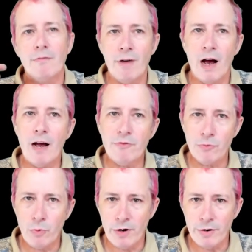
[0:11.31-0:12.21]
5
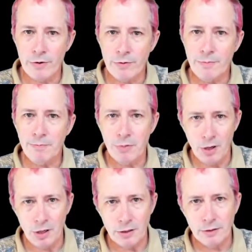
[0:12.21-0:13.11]
squared
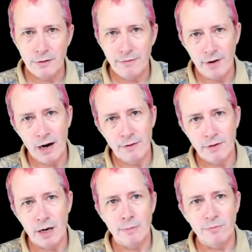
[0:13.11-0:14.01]
plus 5
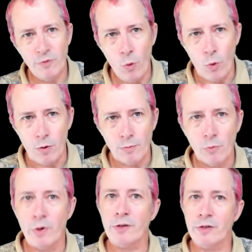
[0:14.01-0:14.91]
times 4,
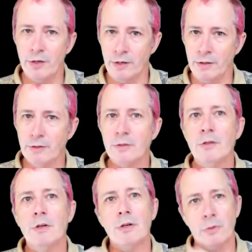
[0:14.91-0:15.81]
which is
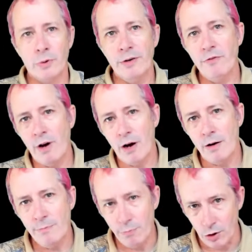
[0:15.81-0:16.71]

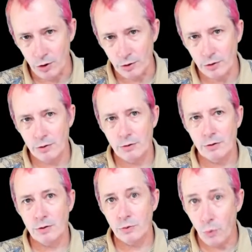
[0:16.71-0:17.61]
25 plus
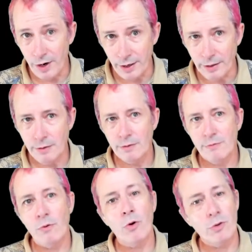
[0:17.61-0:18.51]
20
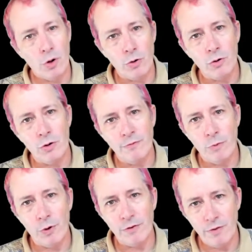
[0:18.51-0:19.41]
for a total of
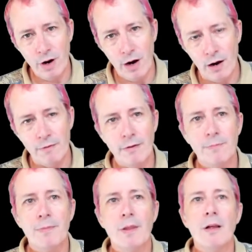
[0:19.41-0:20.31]
45.
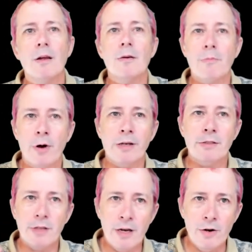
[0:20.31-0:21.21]
Press
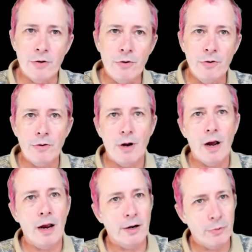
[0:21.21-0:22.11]
enter
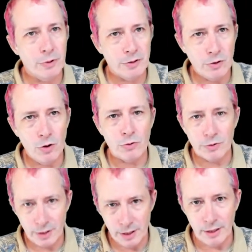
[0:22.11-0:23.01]
and the result
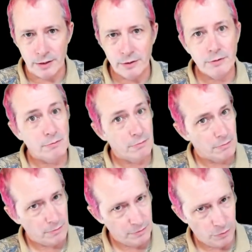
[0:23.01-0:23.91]
is
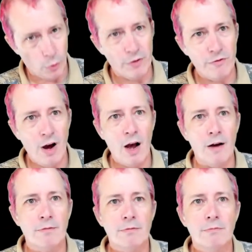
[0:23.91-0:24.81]

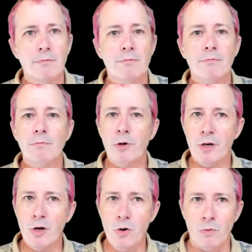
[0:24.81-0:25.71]
45. Pretty
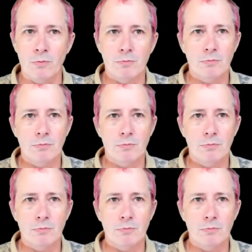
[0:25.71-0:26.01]
cool